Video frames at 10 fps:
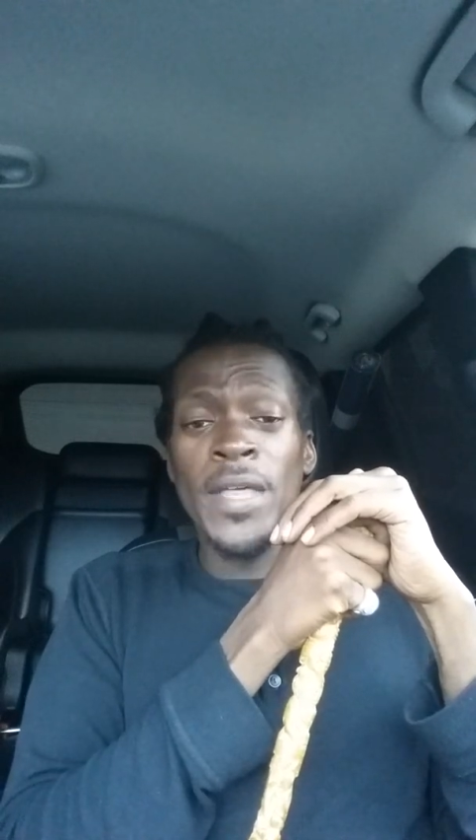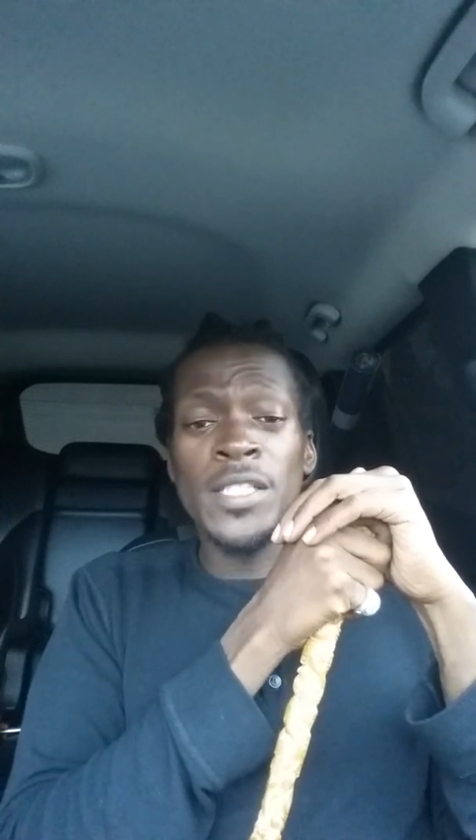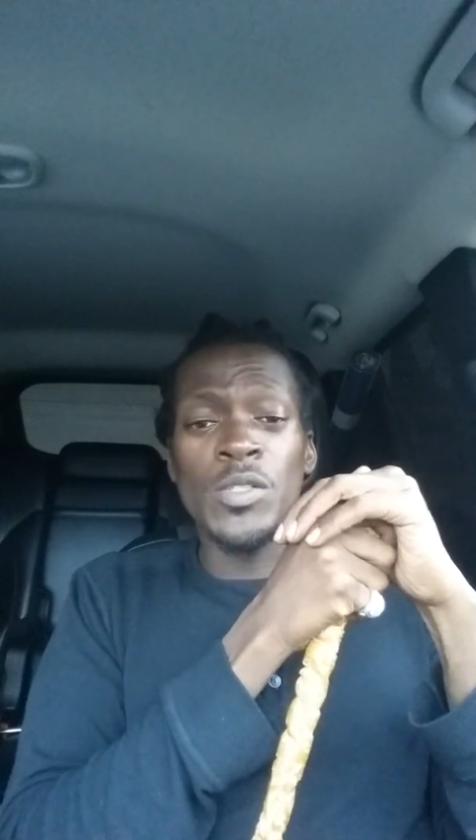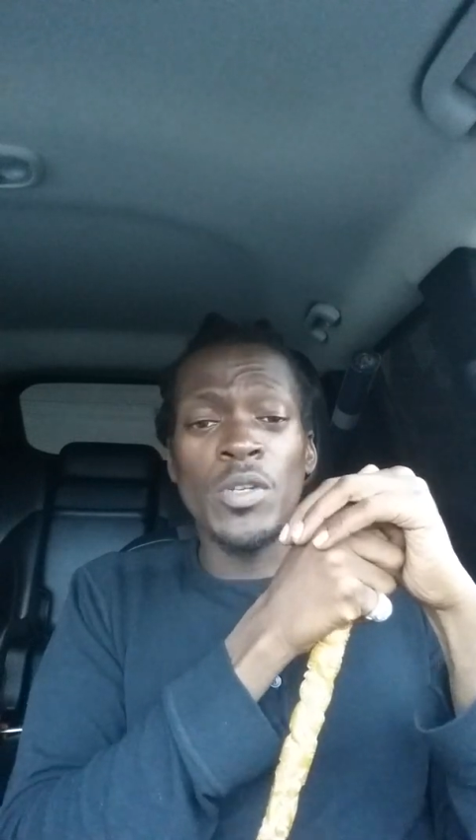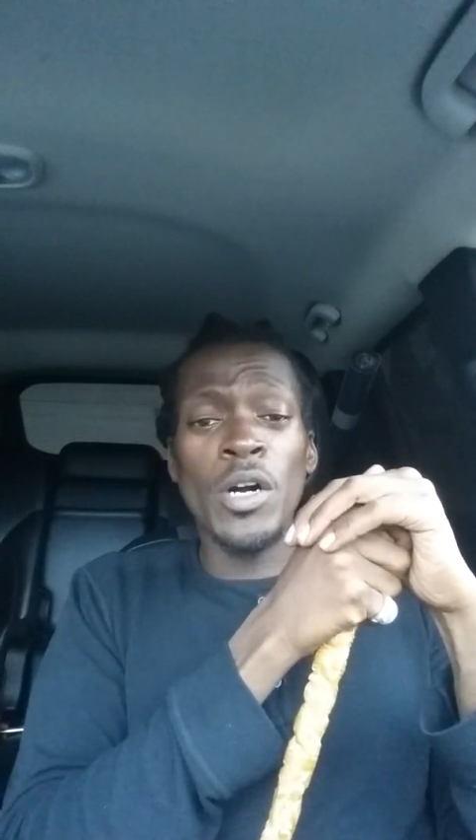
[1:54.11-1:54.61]

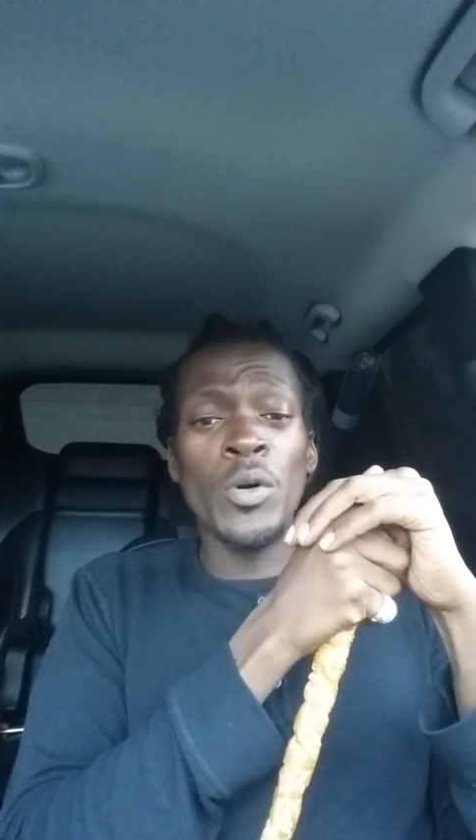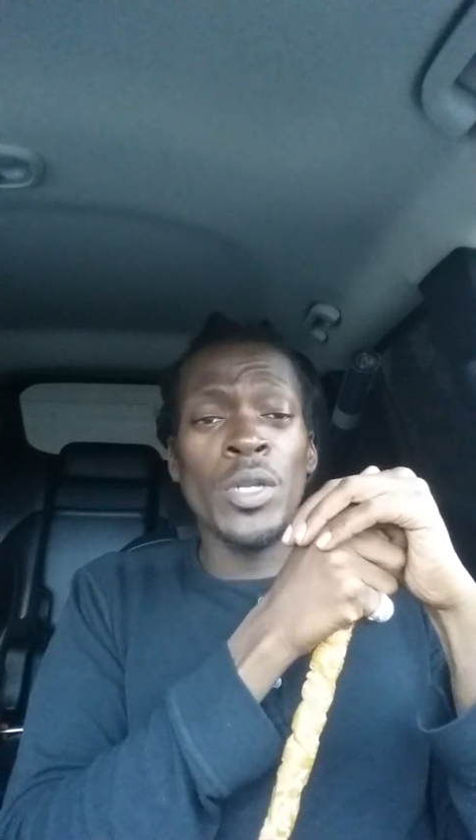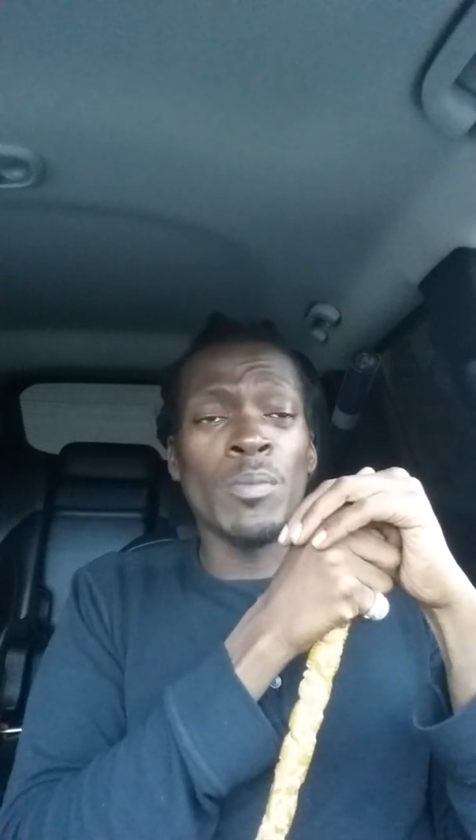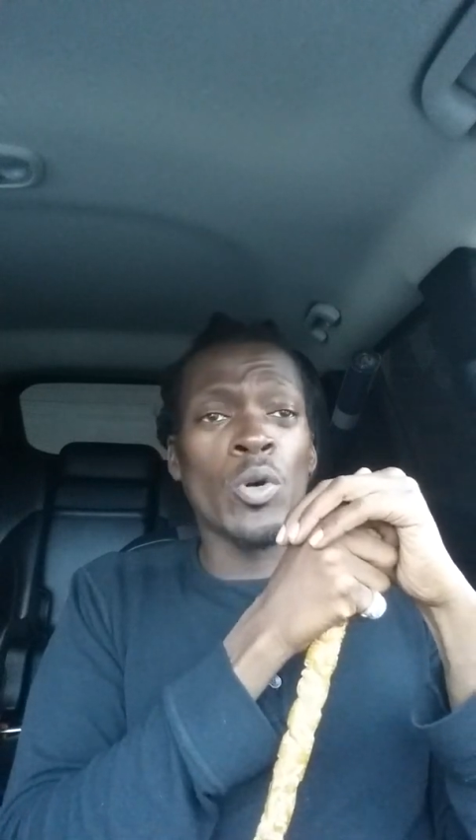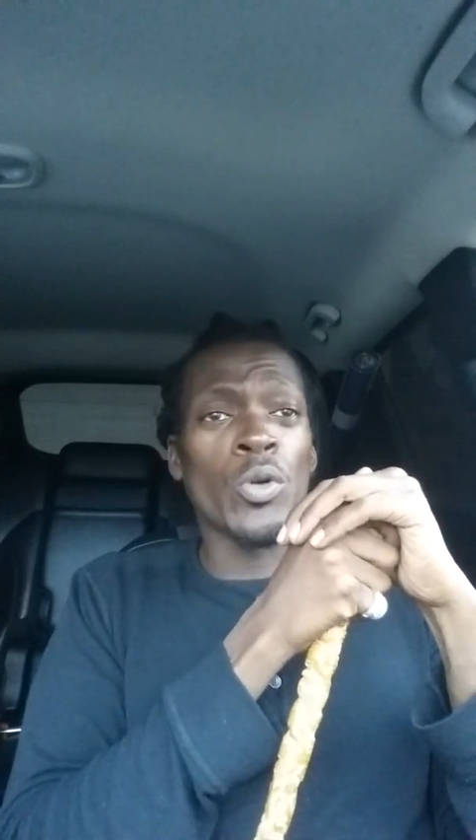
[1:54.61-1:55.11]
that you know
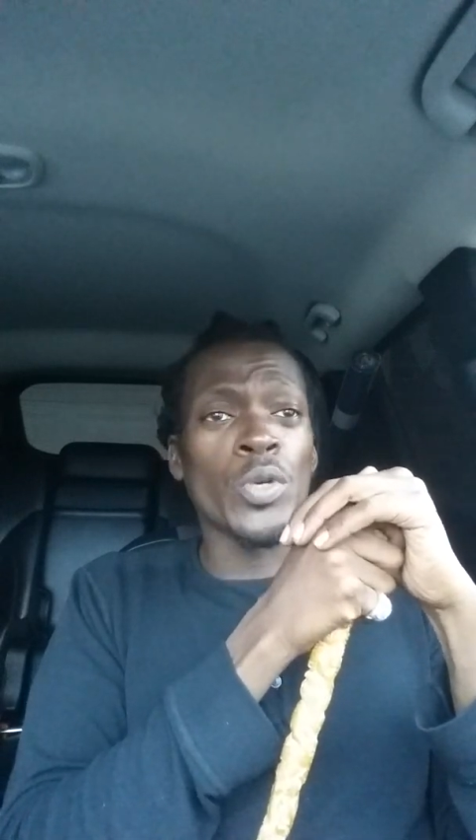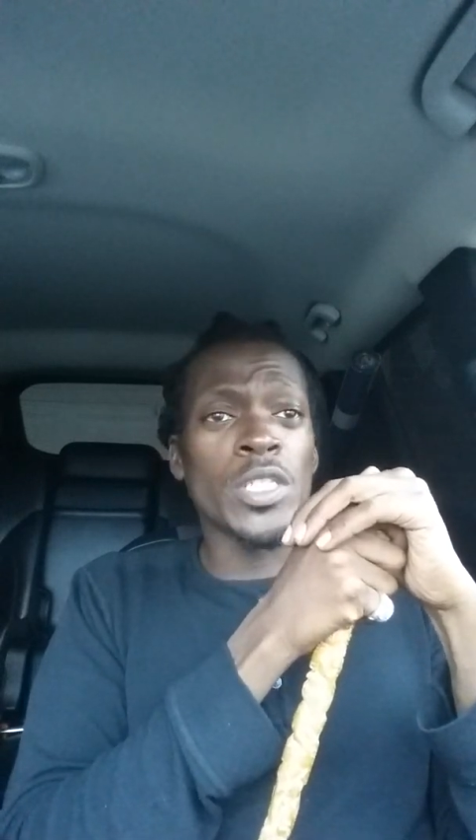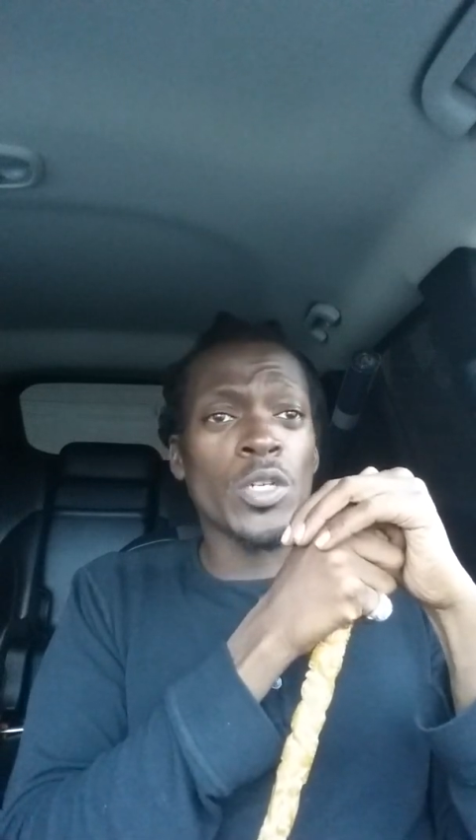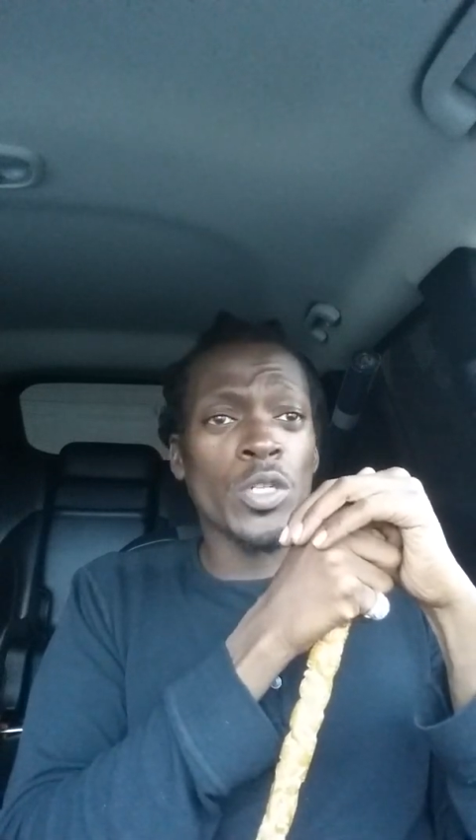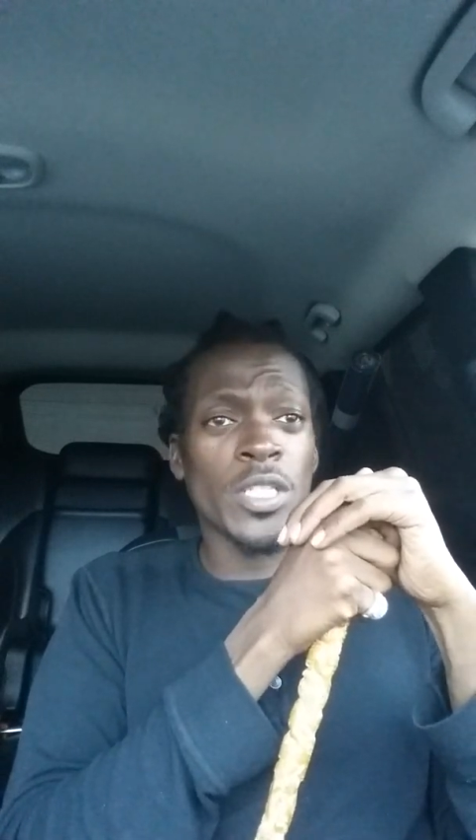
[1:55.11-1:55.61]
and the more
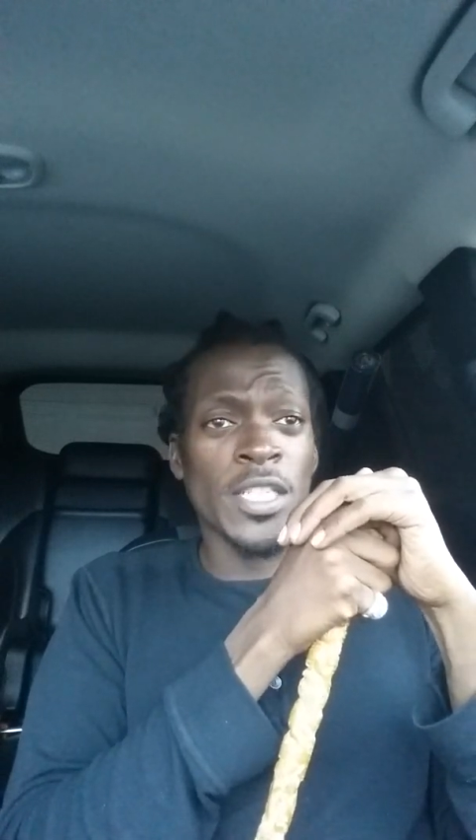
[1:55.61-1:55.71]
research